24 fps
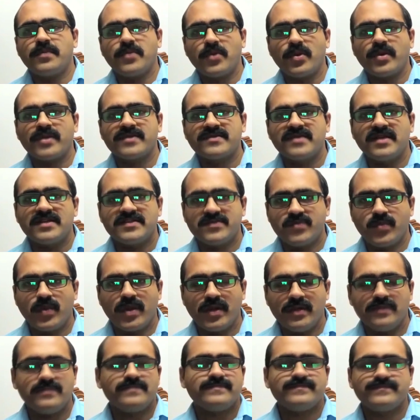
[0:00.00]
So let us
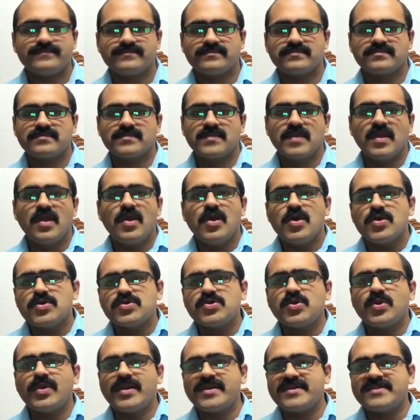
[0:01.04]
now look at the
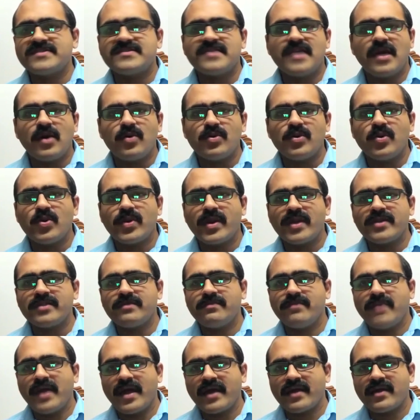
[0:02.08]
background. After that, I'm
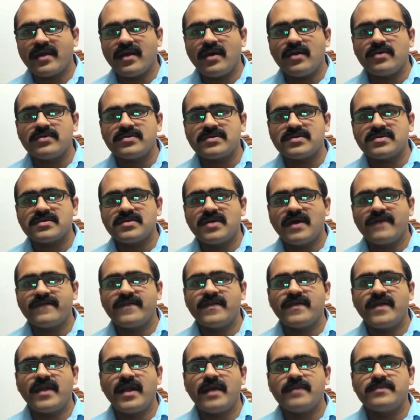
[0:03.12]
just going through some
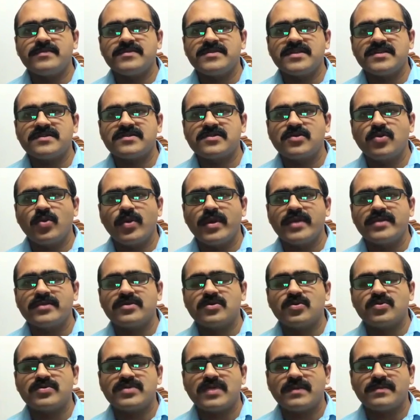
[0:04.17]
kind of things
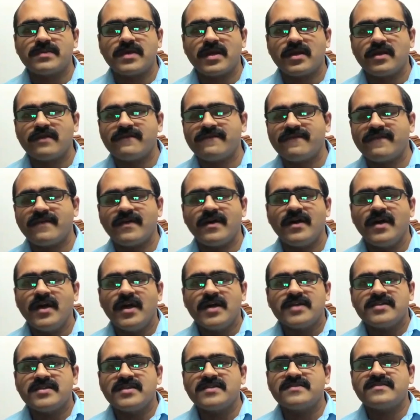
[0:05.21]
like the methods
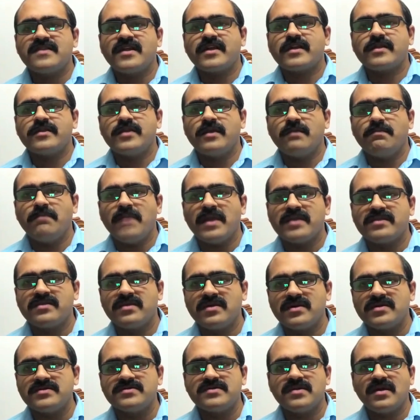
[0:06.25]
or the types
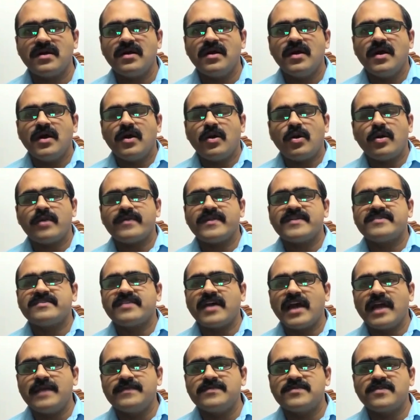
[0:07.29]
of trade
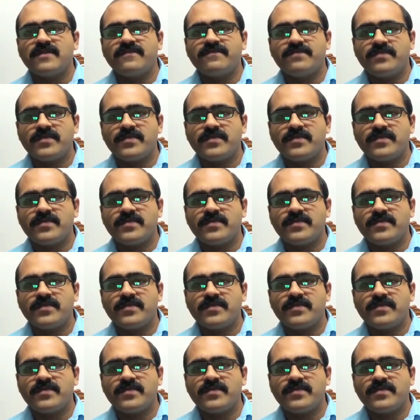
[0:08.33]
protectionism,